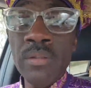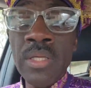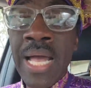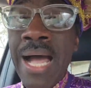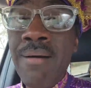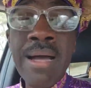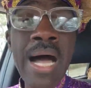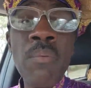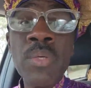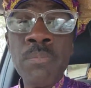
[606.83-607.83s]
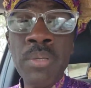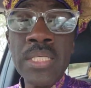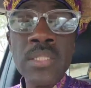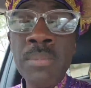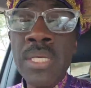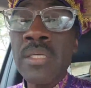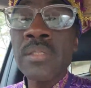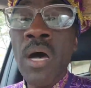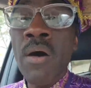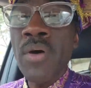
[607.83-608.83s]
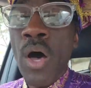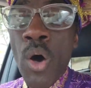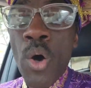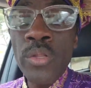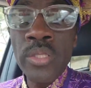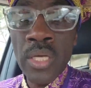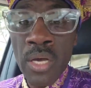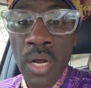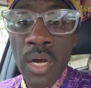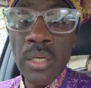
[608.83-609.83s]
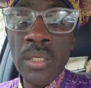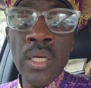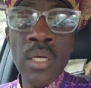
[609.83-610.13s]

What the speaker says: how God was blessing because of all of the heart.